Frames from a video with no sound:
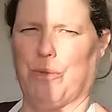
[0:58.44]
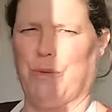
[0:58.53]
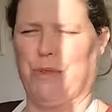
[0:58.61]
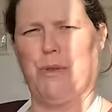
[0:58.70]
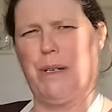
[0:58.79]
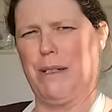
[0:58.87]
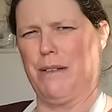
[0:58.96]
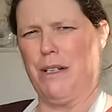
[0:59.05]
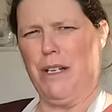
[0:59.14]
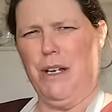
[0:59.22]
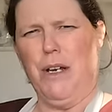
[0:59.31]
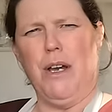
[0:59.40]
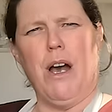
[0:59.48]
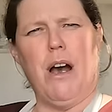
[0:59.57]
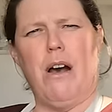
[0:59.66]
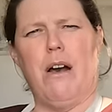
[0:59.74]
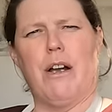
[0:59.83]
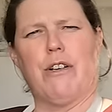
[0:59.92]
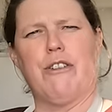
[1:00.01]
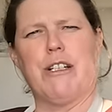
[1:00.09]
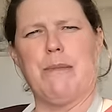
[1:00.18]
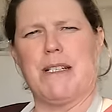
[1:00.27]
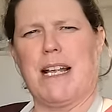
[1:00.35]
doing
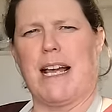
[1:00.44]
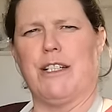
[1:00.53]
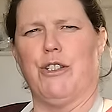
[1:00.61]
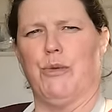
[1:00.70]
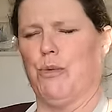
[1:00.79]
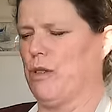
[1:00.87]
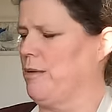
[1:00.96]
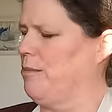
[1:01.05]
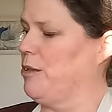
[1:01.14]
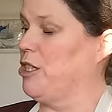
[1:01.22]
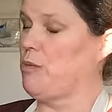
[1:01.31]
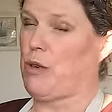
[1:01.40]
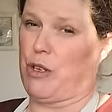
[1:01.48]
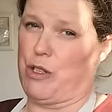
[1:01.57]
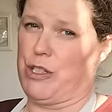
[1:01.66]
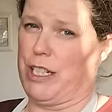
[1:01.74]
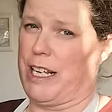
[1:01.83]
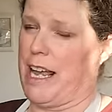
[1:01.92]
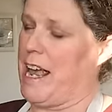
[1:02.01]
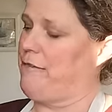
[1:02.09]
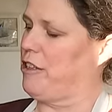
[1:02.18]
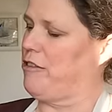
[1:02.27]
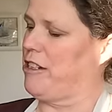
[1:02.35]
Christmas annuals, which is what I used to get
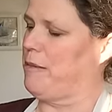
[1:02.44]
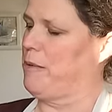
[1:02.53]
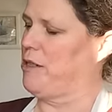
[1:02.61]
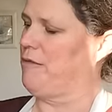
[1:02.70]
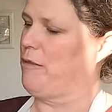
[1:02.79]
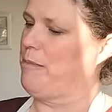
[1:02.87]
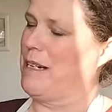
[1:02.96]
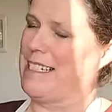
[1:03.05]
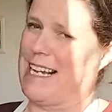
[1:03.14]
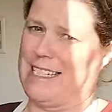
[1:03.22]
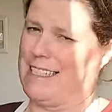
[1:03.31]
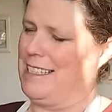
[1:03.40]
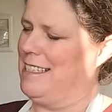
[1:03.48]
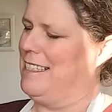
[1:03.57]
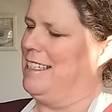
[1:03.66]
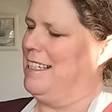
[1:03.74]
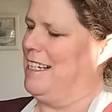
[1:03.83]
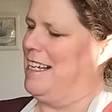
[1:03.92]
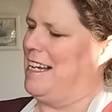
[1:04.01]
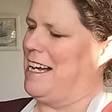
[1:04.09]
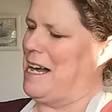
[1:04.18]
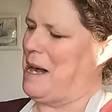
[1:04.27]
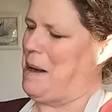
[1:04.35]
every Christmas from my dad,
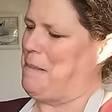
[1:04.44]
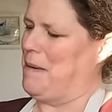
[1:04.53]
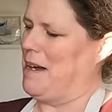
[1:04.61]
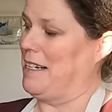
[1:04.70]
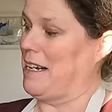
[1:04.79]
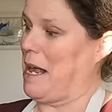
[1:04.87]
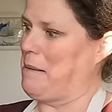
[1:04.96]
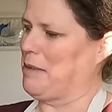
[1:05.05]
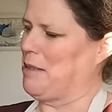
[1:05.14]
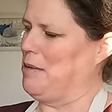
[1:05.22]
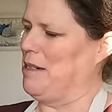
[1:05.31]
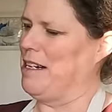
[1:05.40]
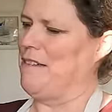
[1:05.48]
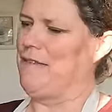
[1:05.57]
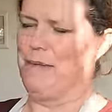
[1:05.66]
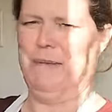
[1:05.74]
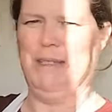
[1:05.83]
and I absolutely love